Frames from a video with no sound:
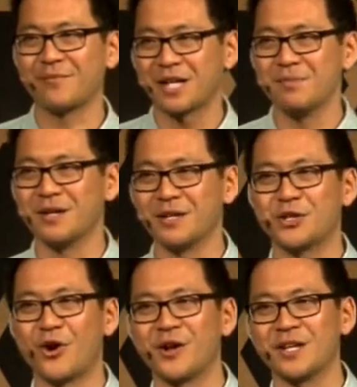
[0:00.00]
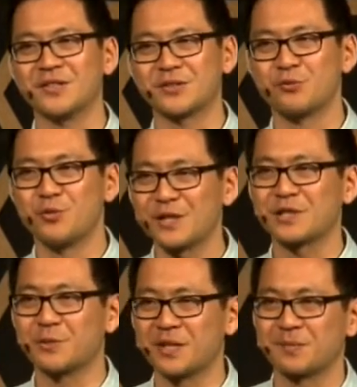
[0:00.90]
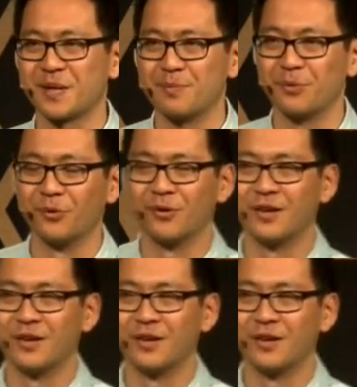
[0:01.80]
committed God is to rescuing His people,